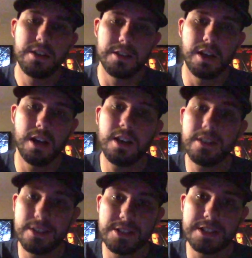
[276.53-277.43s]
duh.
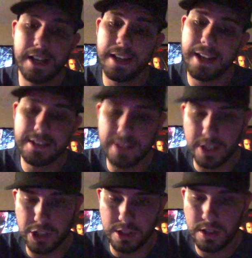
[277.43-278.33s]
There's a DNA
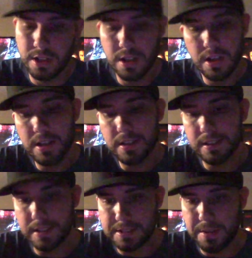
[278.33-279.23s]
section.
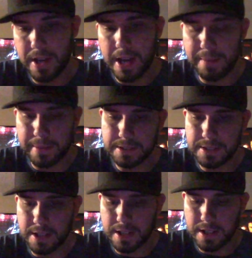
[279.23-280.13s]
Let's see what
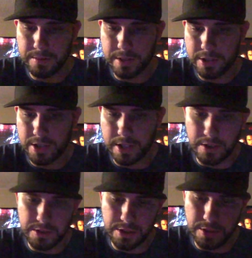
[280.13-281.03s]
happens when I try to
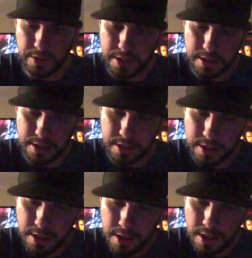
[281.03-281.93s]
go to it.
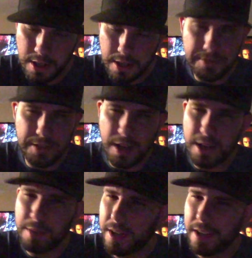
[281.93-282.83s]
If not,
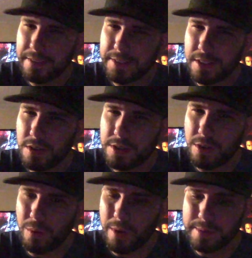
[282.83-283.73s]
I may have to go on
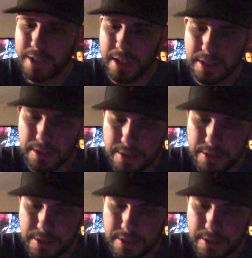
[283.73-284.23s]
their website and do